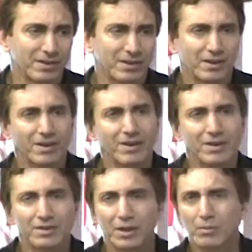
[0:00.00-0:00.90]

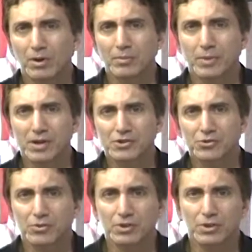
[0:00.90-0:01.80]
Uh, they want to make
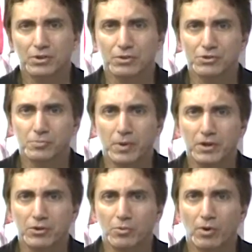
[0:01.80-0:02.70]
sure you don't
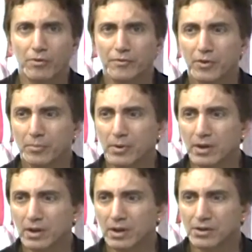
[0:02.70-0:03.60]
spend your welfare
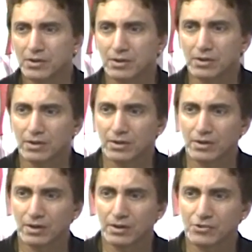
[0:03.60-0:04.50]
money on,
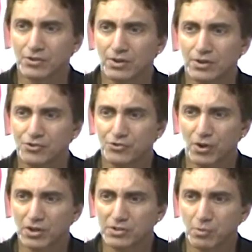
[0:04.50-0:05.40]
on, on
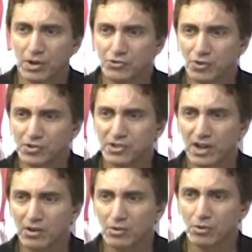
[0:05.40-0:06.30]
drugs. What drugs
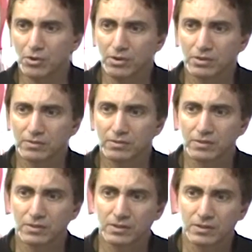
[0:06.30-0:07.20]
and alcohol?
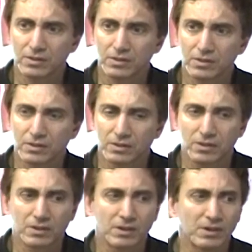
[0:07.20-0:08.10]
Yeah.
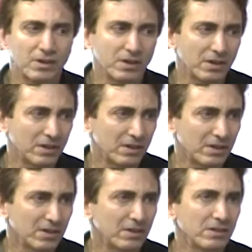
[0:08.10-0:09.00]
yeah.
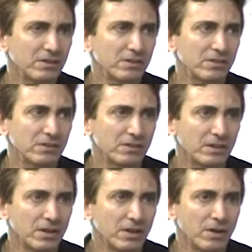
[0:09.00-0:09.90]
Uh,
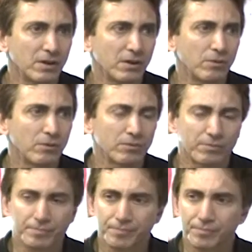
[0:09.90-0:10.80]
but
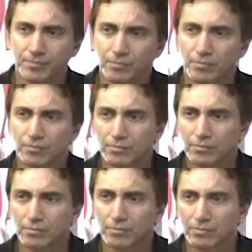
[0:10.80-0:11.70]
hey,
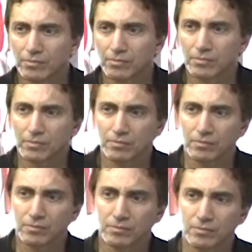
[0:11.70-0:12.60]
there's a work
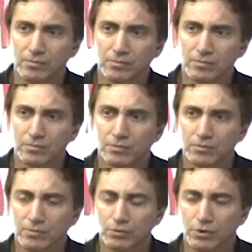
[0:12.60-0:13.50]
requirement.
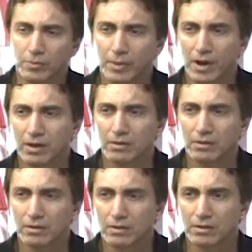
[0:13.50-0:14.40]
What about?
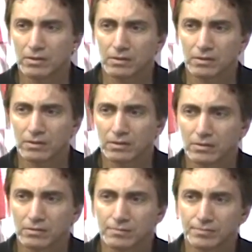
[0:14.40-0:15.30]
What did you just say
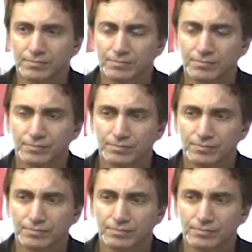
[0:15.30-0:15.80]
before?